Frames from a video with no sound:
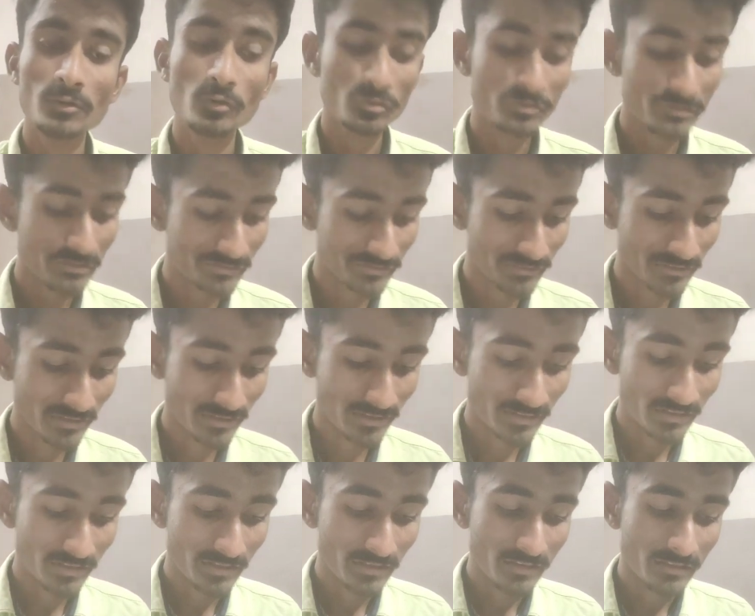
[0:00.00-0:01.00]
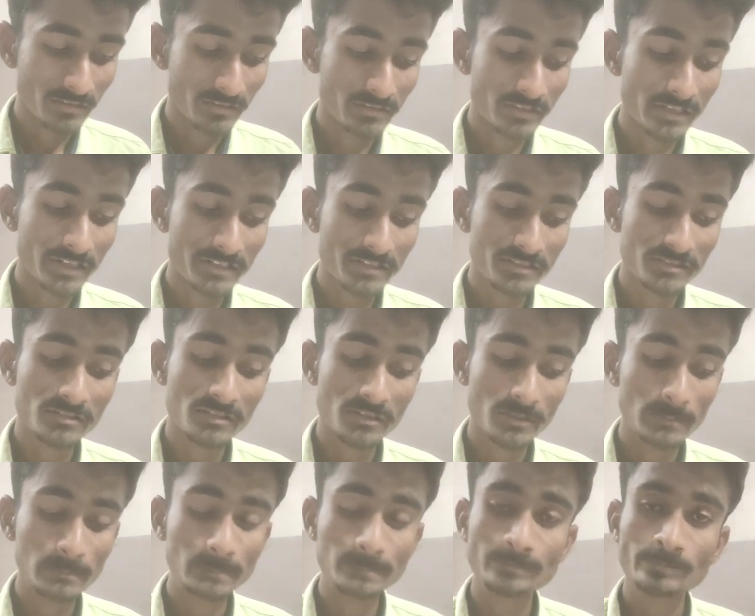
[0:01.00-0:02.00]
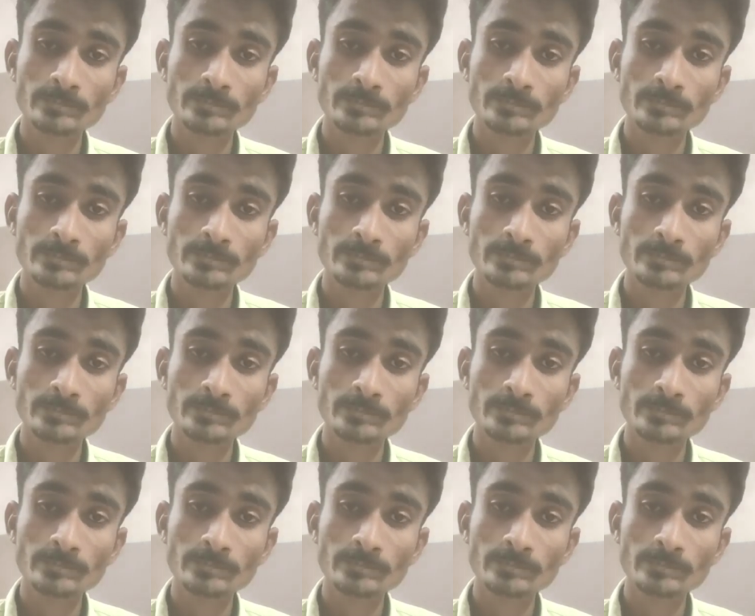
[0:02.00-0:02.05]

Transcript: dose ascending, that is the